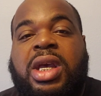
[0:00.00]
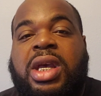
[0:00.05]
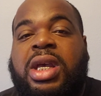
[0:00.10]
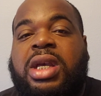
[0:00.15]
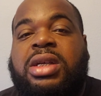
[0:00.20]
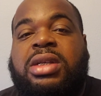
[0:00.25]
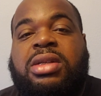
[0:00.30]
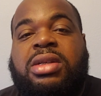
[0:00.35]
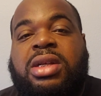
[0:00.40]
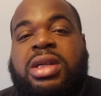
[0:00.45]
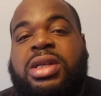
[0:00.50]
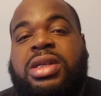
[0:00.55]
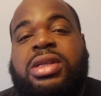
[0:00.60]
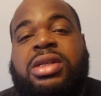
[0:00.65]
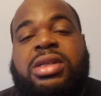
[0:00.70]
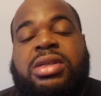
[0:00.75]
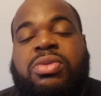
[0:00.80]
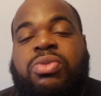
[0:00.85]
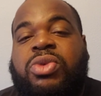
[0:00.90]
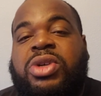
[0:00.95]

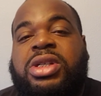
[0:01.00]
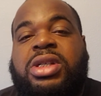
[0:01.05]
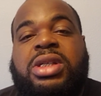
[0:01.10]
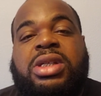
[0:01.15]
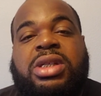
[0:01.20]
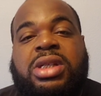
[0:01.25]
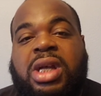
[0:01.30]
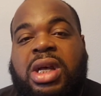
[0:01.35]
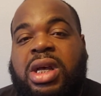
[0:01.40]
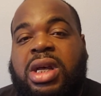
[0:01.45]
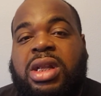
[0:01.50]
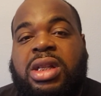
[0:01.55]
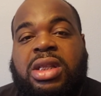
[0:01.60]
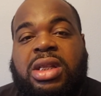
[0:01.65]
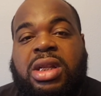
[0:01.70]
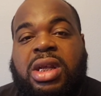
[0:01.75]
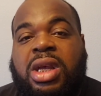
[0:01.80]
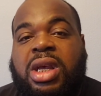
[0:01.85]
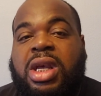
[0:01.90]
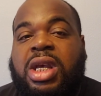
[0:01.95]
Once he's done,
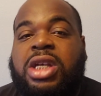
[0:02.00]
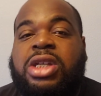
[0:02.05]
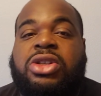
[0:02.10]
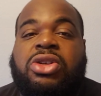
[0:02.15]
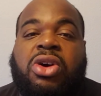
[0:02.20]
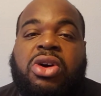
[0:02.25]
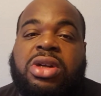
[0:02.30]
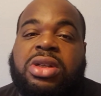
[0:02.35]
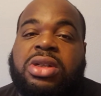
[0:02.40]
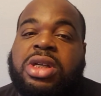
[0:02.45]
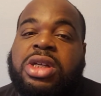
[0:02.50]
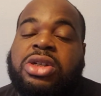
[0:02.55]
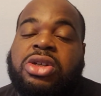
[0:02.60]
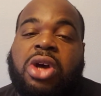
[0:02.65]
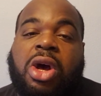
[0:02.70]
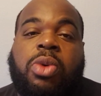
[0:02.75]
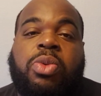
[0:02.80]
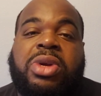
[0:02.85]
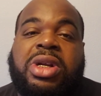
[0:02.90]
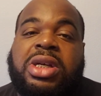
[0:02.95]
he's
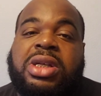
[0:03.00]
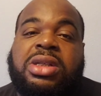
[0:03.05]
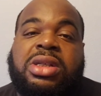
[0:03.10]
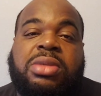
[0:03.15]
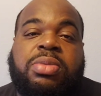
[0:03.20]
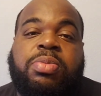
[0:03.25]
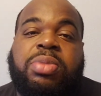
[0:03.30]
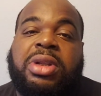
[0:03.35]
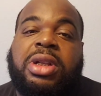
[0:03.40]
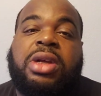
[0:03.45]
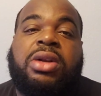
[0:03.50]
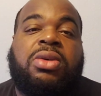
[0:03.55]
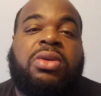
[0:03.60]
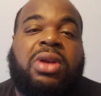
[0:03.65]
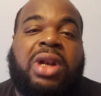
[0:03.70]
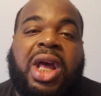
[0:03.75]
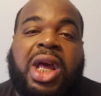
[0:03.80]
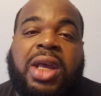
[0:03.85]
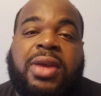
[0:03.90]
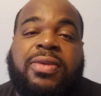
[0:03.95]
on with his political
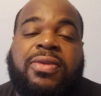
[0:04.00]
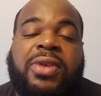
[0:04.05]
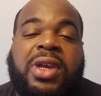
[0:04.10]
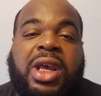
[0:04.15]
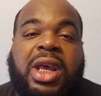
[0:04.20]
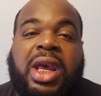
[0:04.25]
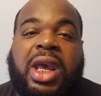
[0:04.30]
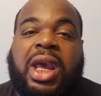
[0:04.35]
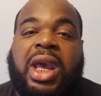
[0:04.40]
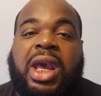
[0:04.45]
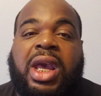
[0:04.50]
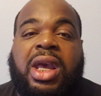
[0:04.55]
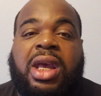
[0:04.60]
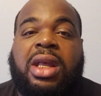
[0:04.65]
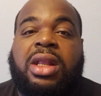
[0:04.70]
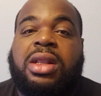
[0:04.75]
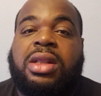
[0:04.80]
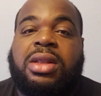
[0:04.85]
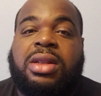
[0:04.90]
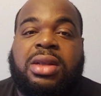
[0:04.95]
life,
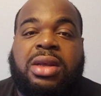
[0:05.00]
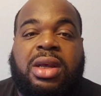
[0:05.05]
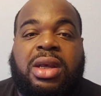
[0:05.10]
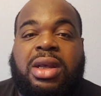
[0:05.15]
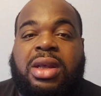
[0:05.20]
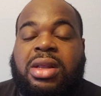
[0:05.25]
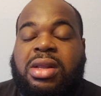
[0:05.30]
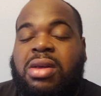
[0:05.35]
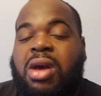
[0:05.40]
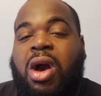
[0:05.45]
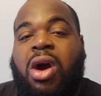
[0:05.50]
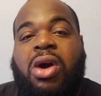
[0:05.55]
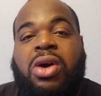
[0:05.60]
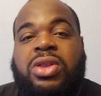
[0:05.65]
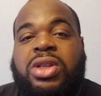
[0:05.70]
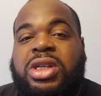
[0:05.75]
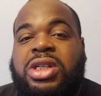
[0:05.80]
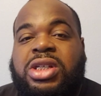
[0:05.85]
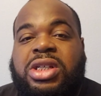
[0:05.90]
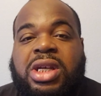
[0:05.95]
and all
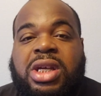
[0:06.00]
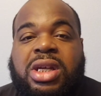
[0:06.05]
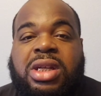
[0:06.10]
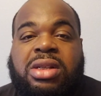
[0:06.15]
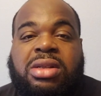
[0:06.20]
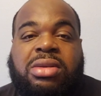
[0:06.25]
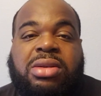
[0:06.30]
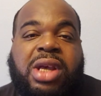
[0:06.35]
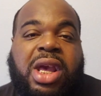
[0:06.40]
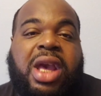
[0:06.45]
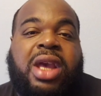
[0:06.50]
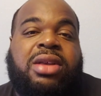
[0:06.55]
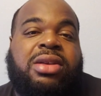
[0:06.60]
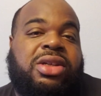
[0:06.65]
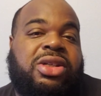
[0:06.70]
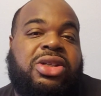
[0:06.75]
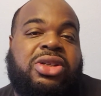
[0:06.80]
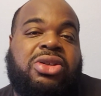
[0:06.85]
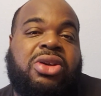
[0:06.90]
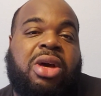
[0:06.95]
this shit
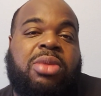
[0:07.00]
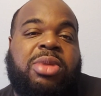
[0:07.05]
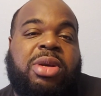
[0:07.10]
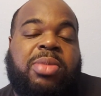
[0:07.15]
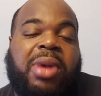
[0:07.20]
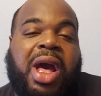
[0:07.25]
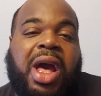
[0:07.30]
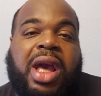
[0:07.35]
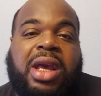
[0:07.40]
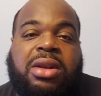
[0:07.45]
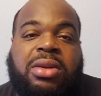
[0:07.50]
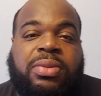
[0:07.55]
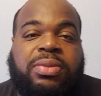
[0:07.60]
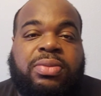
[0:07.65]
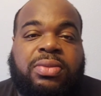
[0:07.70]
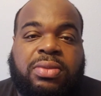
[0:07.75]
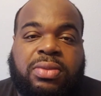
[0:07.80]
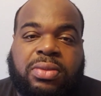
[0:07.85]
is just gonna be behind him.